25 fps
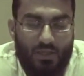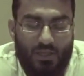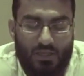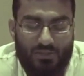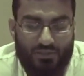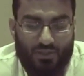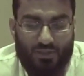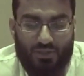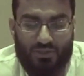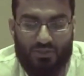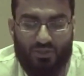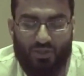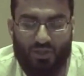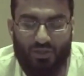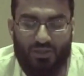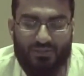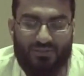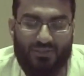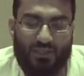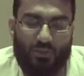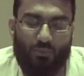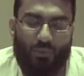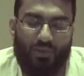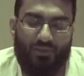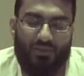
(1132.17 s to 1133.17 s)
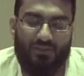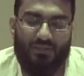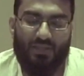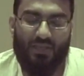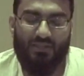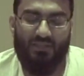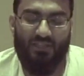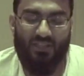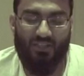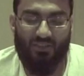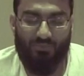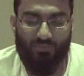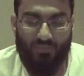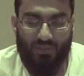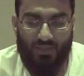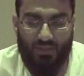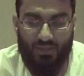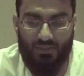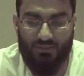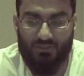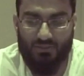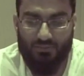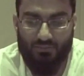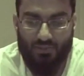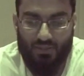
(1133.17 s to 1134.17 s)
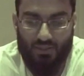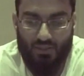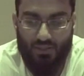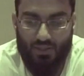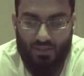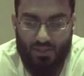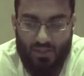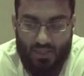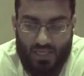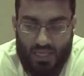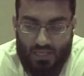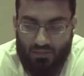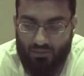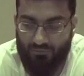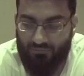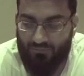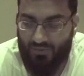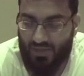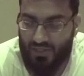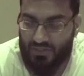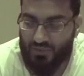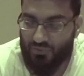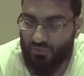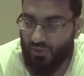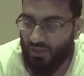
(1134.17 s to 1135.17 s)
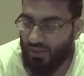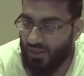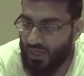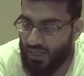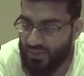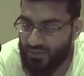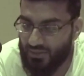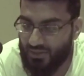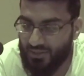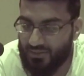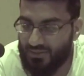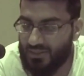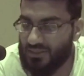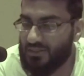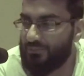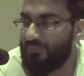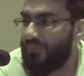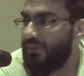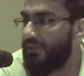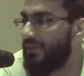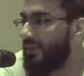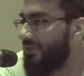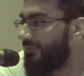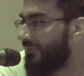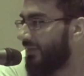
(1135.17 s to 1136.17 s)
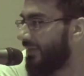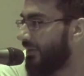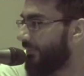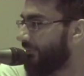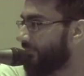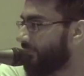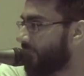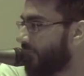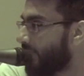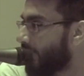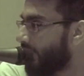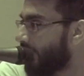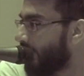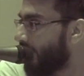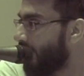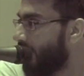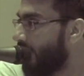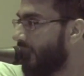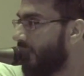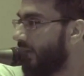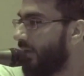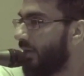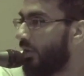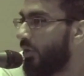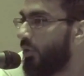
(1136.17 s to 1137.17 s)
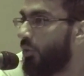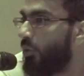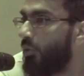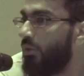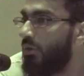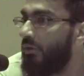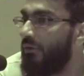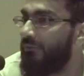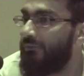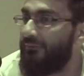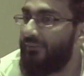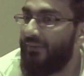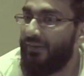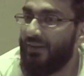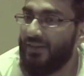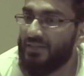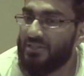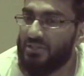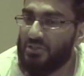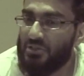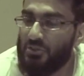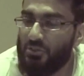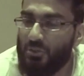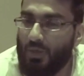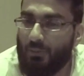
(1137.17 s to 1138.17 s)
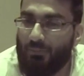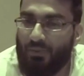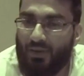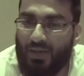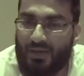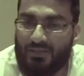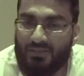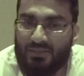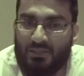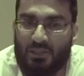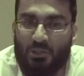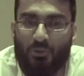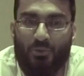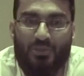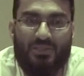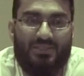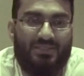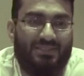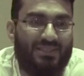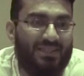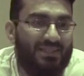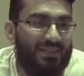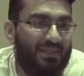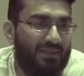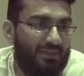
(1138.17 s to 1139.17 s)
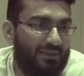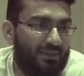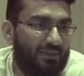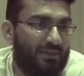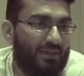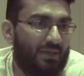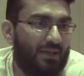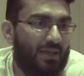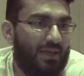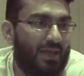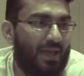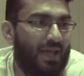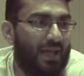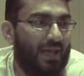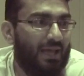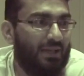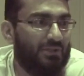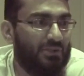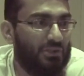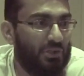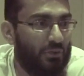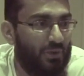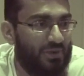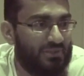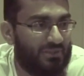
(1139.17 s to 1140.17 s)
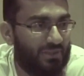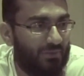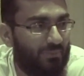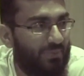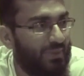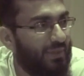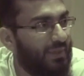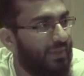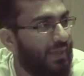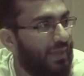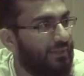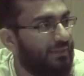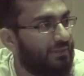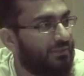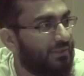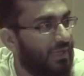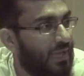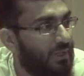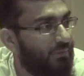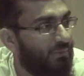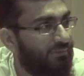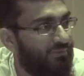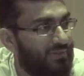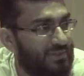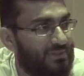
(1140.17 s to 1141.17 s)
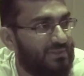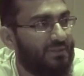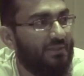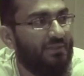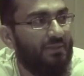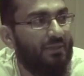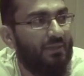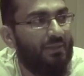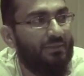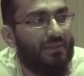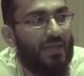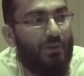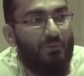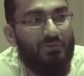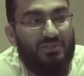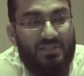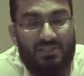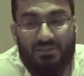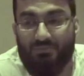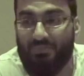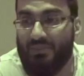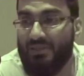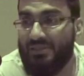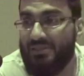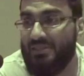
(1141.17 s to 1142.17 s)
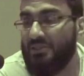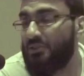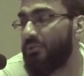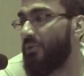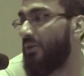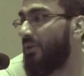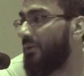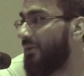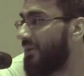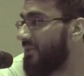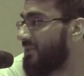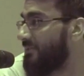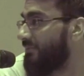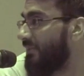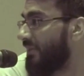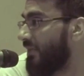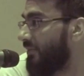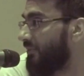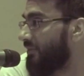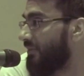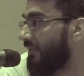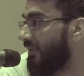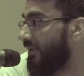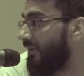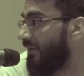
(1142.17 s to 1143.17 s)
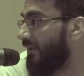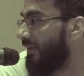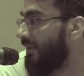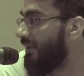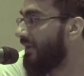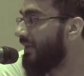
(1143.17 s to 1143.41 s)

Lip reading: So the scholar said what this hadith means, it refers to either a disbeliever or it refers to a person who is sinning and doing something at the time of his sinning that was displeasing to Allah subhanahu wa ta'ala.